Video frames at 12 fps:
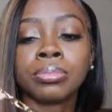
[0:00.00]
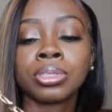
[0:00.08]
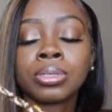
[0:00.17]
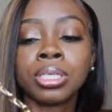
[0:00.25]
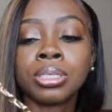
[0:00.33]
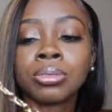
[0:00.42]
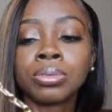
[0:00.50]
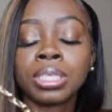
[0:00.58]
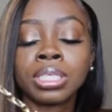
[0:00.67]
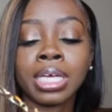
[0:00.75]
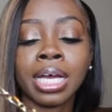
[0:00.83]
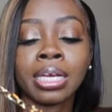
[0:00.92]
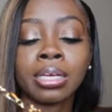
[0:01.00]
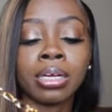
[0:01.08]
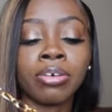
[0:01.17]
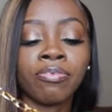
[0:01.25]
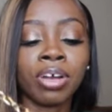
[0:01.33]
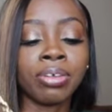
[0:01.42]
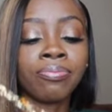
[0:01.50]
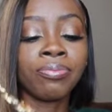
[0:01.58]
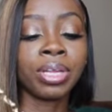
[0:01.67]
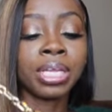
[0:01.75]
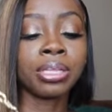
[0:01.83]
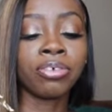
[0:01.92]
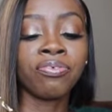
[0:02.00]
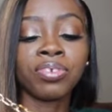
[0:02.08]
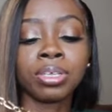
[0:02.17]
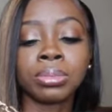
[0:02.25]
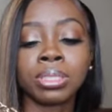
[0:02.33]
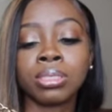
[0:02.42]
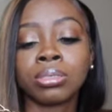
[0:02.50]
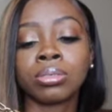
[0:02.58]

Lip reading: So these don't get tight enough. I feel like they're flimsy,